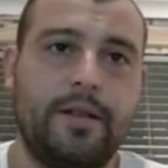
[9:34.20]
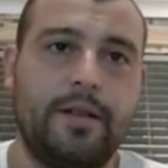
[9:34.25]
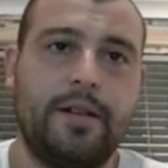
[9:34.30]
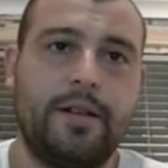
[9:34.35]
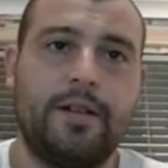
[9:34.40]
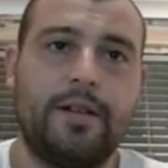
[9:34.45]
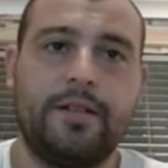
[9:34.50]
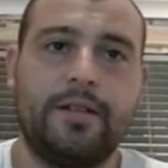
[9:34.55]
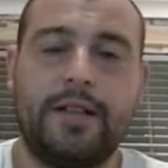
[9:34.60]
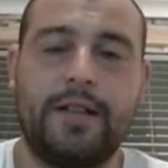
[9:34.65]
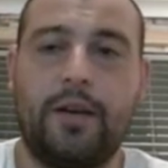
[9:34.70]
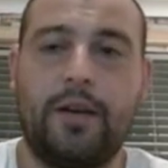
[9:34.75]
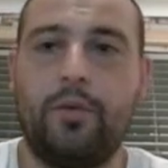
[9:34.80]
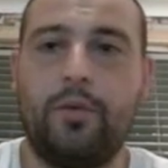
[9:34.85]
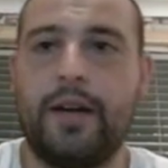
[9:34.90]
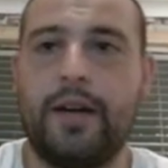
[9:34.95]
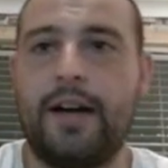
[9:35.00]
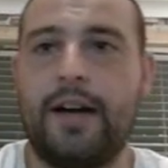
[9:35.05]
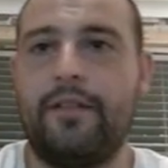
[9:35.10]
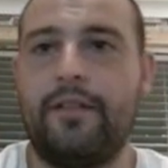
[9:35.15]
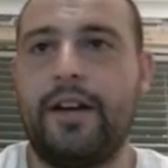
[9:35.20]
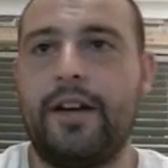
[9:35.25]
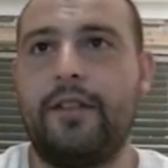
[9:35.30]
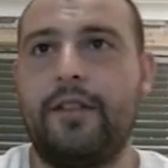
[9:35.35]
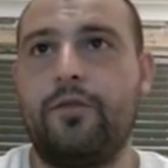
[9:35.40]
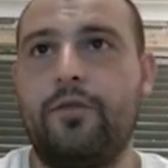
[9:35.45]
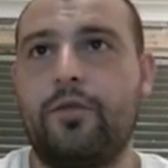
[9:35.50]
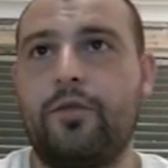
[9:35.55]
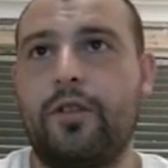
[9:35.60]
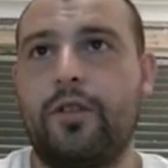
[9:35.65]
Tal would have a
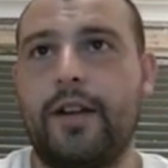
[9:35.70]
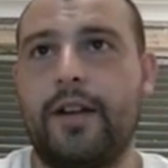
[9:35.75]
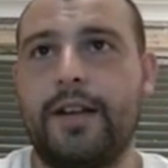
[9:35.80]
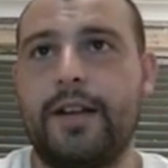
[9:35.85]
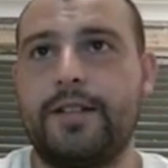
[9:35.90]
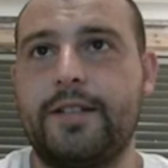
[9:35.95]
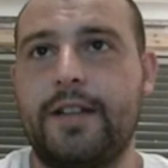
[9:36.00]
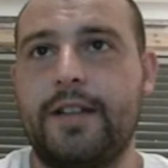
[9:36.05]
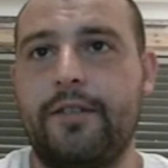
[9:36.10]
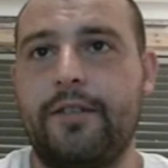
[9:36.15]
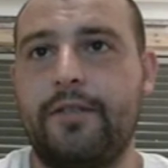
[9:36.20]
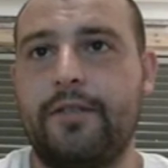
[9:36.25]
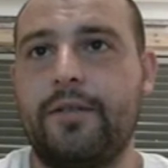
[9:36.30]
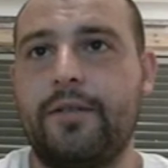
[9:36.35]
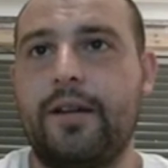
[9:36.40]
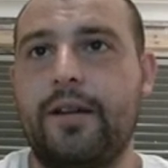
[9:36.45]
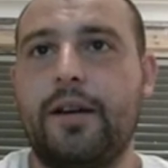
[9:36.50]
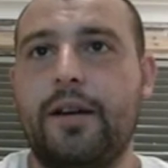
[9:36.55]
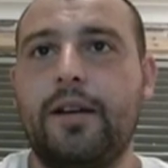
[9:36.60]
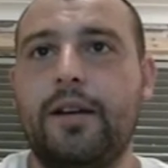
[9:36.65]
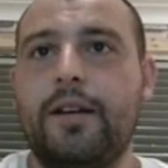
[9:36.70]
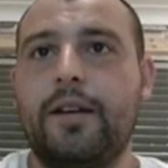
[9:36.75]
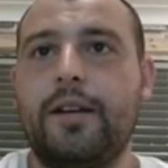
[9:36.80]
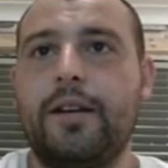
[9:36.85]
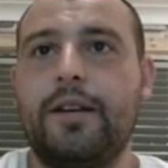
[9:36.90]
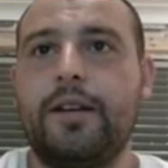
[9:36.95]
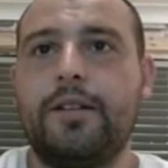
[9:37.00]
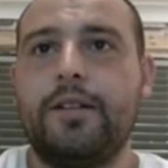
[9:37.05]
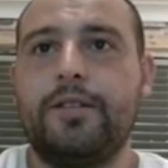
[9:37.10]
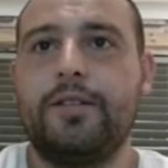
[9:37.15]
rook on a7.
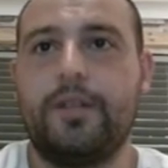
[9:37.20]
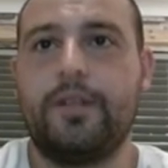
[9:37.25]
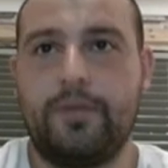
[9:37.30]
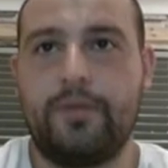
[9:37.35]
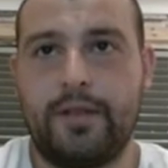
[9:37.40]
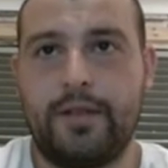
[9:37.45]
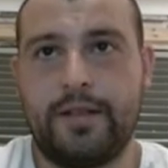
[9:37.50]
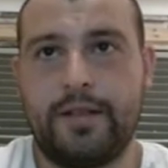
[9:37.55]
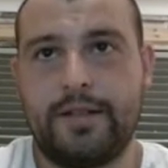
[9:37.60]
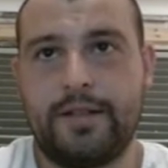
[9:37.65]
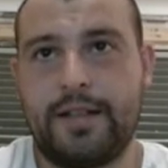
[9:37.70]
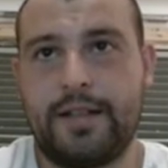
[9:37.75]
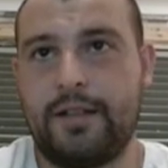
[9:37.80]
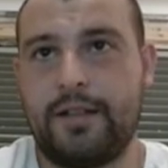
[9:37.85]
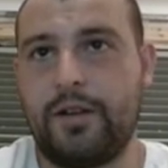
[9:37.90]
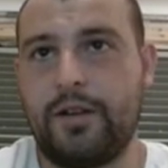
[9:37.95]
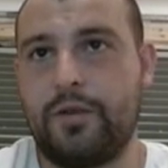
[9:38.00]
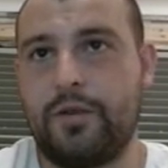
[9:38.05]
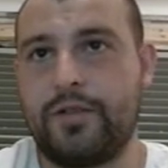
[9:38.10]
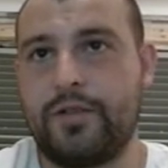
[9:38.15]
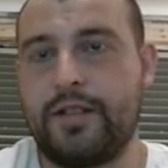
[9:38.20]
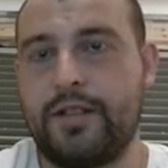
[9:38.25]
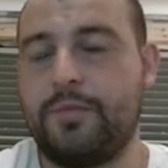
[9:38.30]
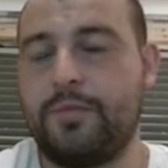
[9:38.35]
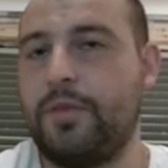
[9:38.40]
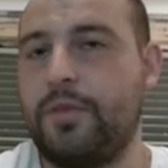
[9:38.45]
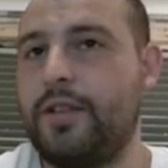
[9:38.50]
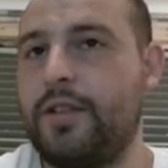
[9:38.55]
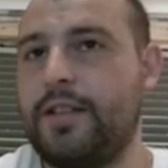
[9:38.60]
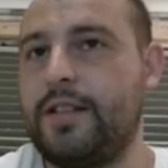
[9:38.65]
So Tal knows this,
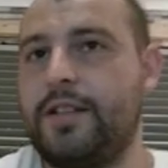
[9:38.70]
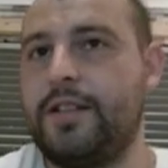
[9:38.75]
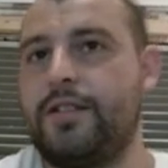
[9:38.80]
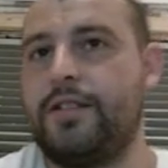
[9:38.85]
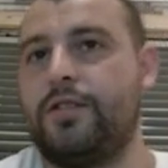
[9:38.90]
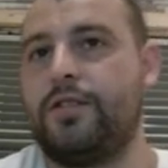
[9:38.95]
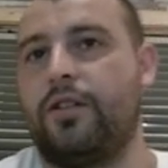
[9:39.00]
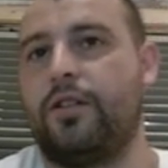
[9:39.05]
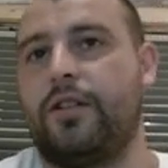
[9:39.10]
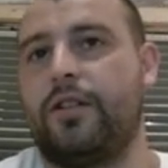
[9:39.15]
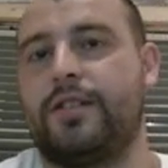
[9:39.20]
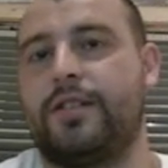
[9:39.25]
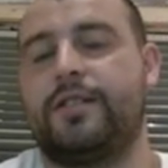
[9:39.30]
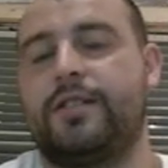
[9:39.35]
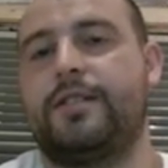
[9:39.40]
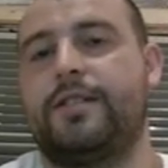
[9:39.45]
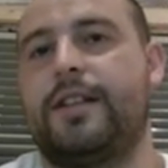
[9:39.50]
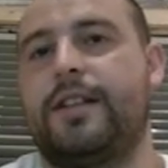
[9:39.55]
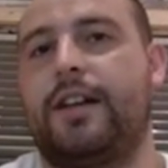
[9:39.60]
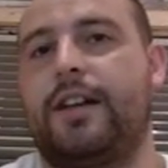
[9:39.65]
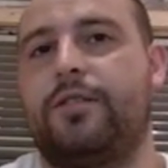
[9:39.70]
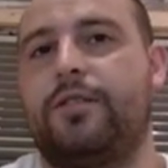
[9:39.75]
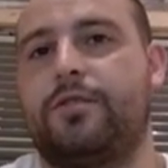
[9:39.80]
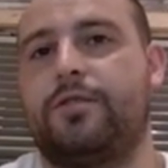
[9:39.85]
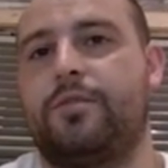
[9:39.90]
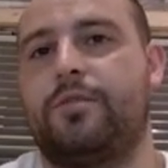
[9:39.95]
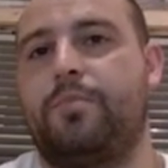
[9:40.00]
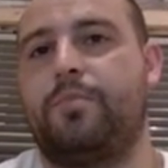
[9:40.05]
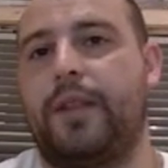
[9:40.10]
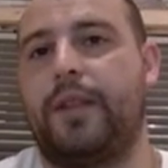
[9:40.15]
but this is sort of Tal's
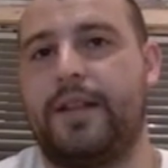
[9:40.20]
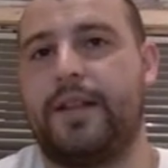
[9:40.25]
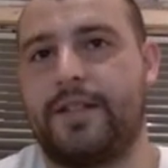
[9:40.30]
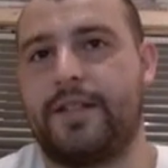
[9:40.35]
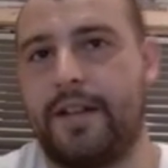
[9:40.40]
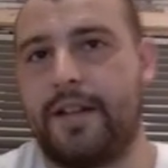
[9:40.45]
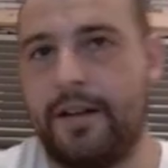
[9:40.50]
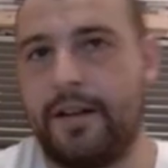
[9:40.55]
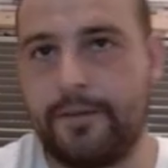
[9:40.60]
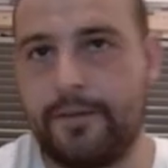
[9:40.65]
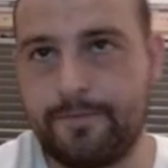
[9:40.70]
play style.